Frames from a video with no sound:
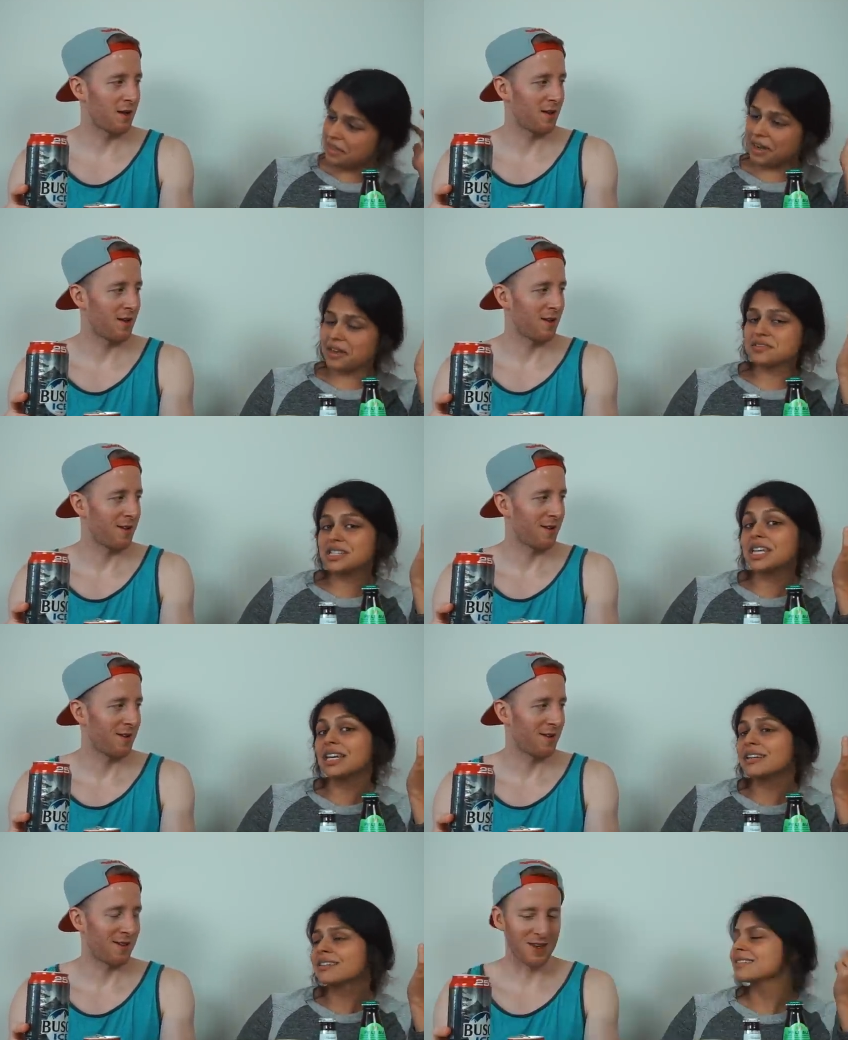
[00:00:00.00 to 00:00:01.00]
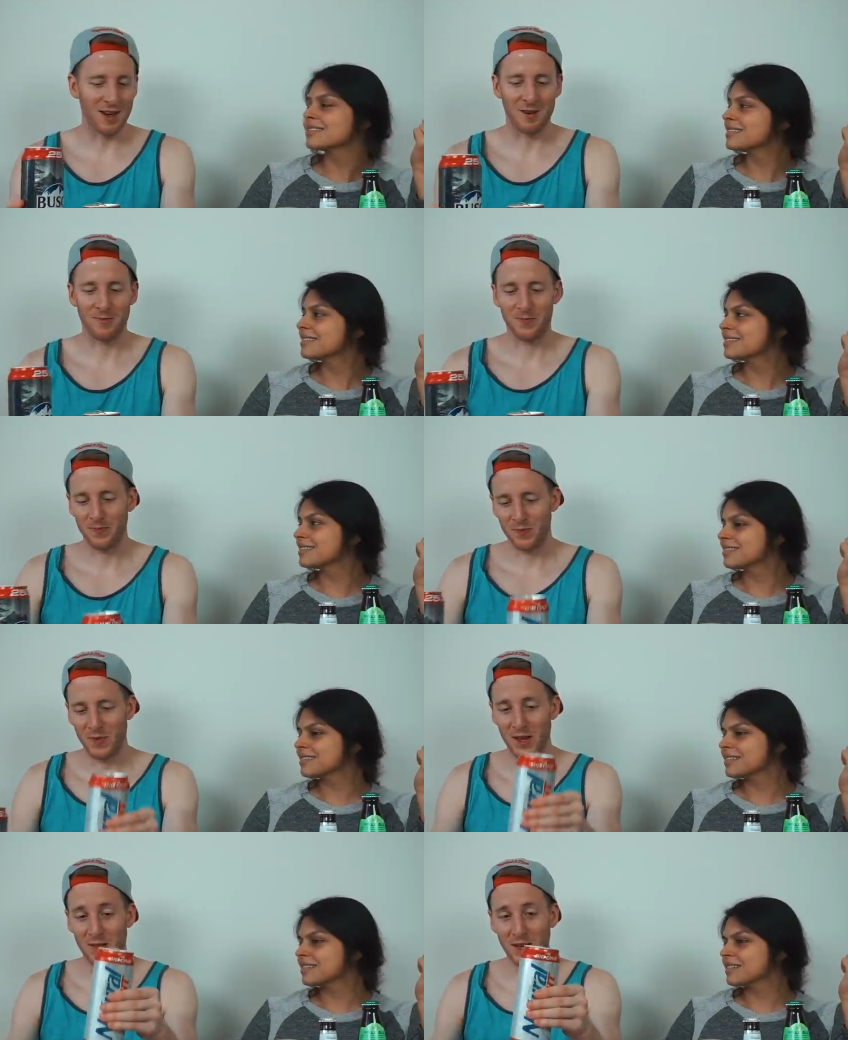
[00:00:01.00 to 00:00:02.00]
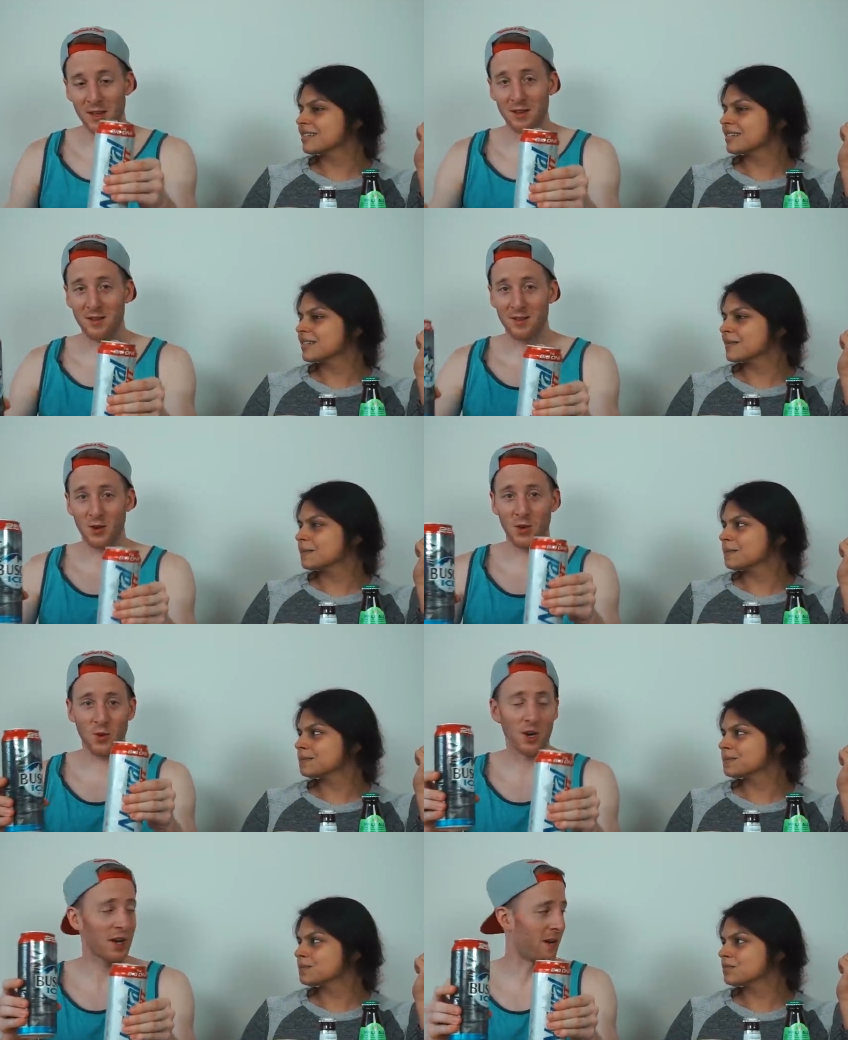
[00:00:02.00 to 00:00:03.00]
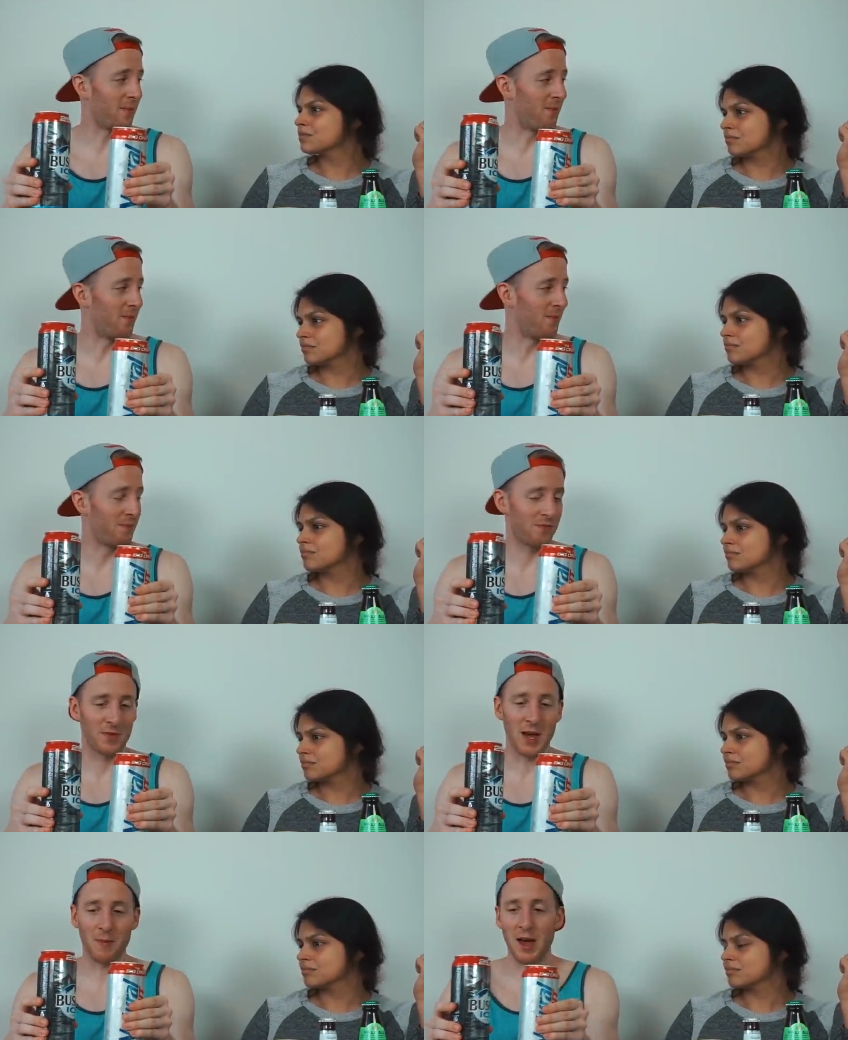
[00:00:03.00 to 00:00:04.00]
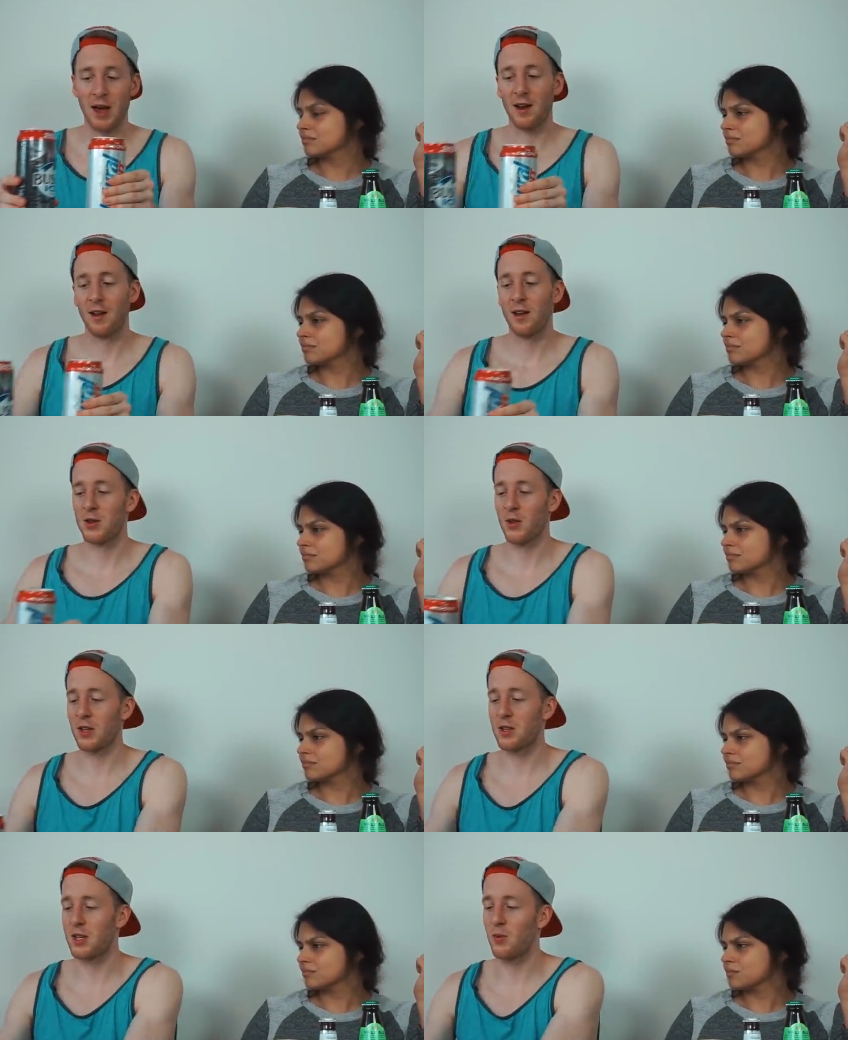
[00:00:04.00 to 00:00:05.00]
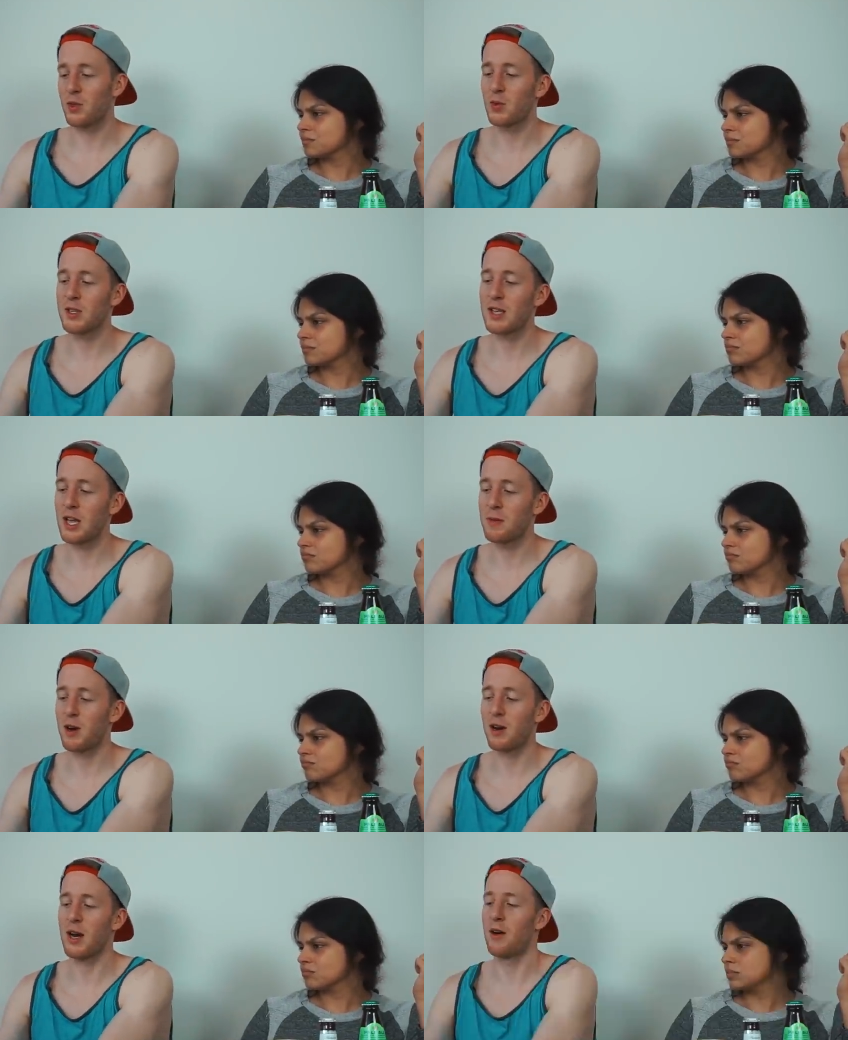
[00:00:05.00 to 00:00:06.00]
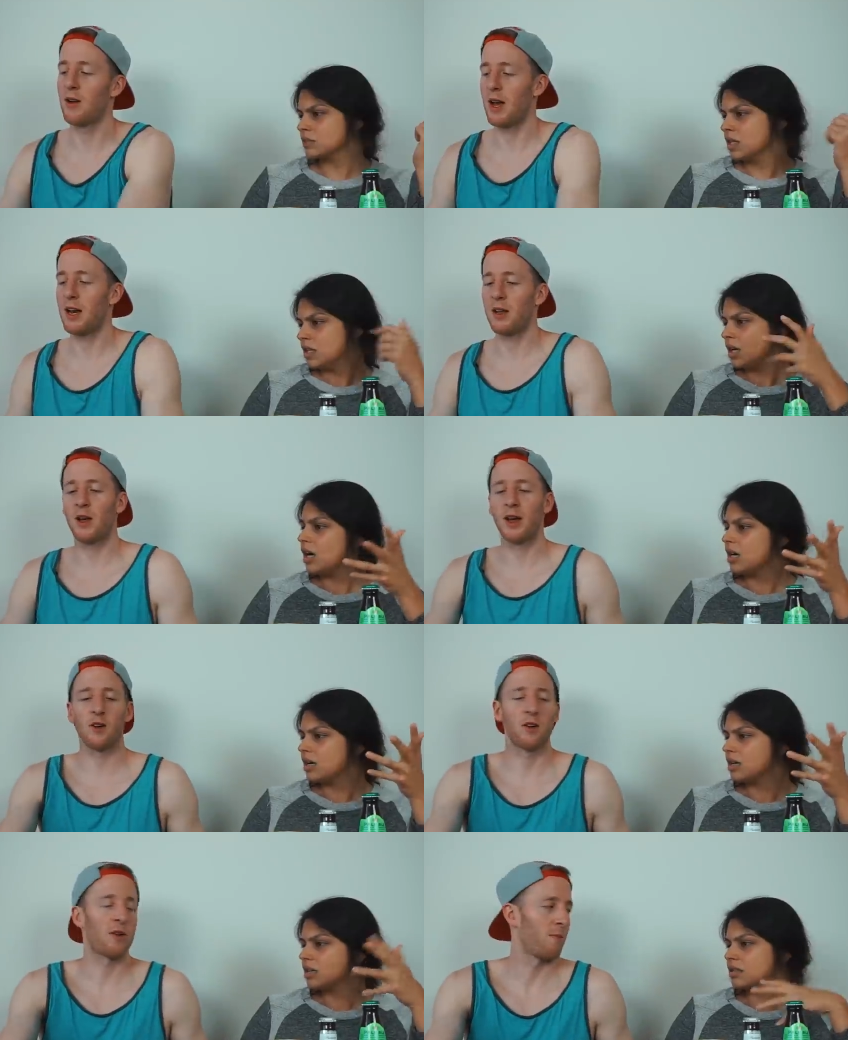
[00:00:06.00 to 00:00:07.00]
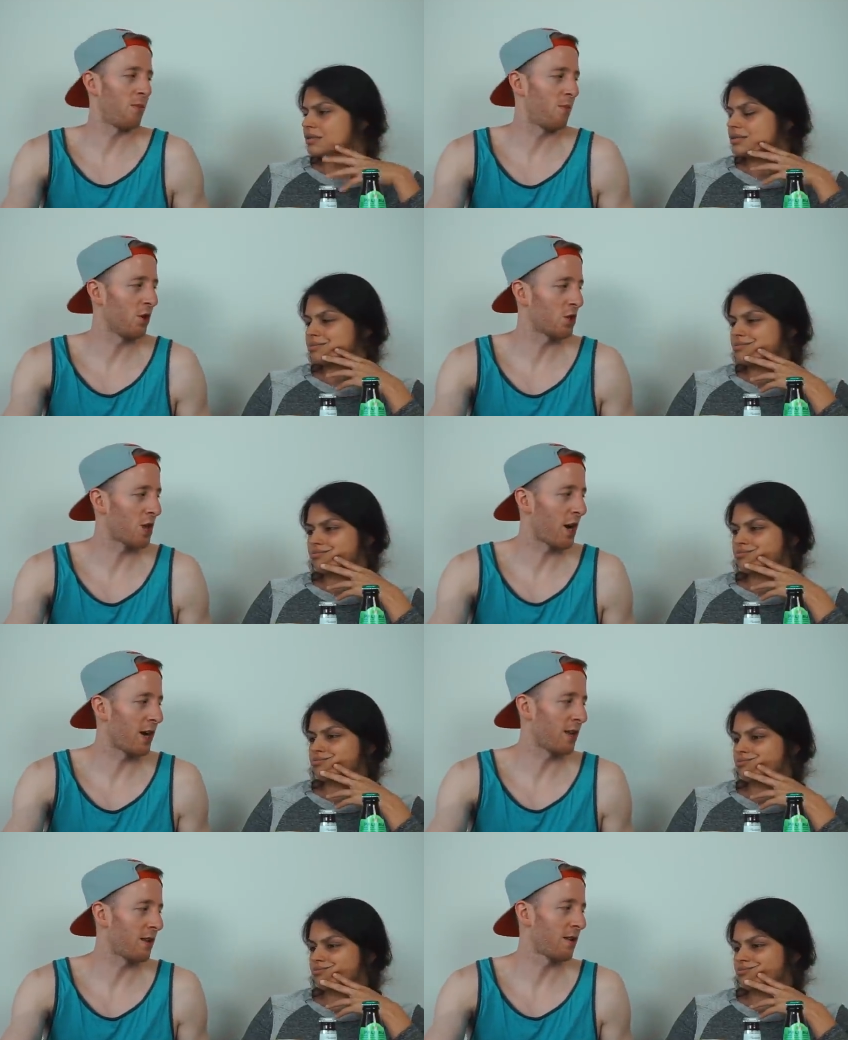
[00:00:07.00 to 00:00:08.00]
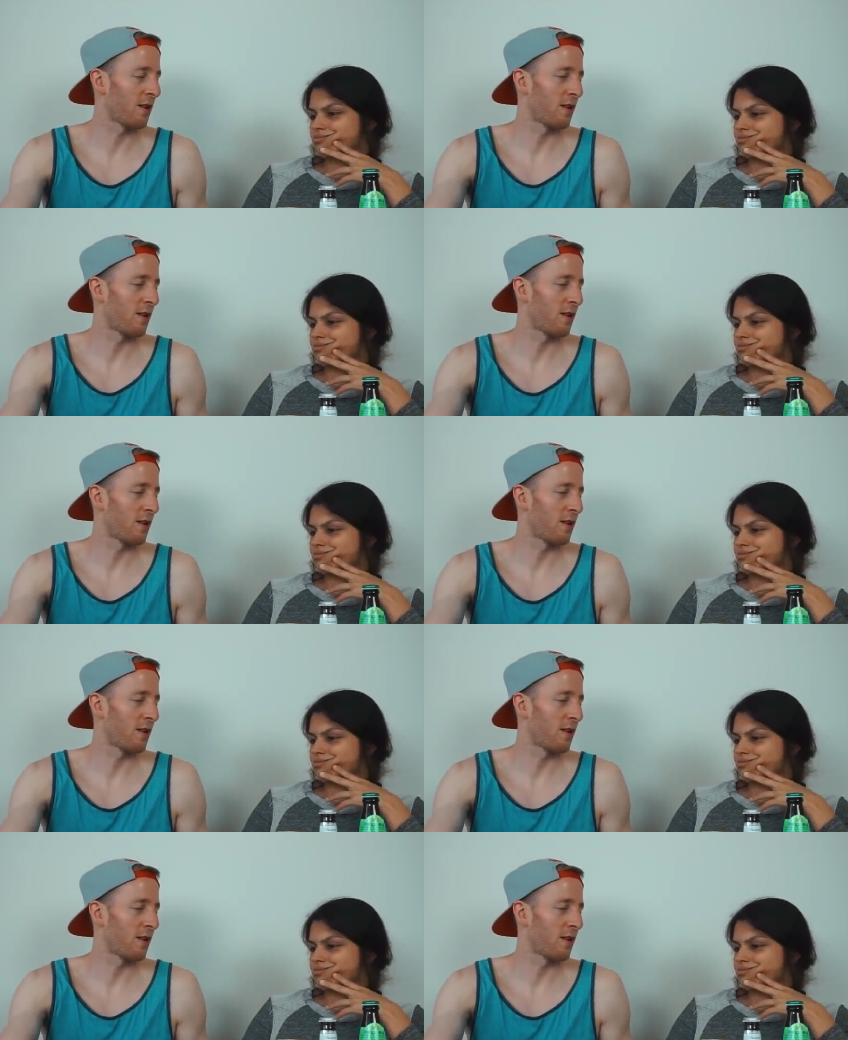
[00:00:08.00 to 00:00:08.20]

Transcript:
Speaker 1: That I've seen.
Speaker 2: Yeah. These you can work in. Not bad. So let's see which one tastes better now, Natty Light or Busch Ice.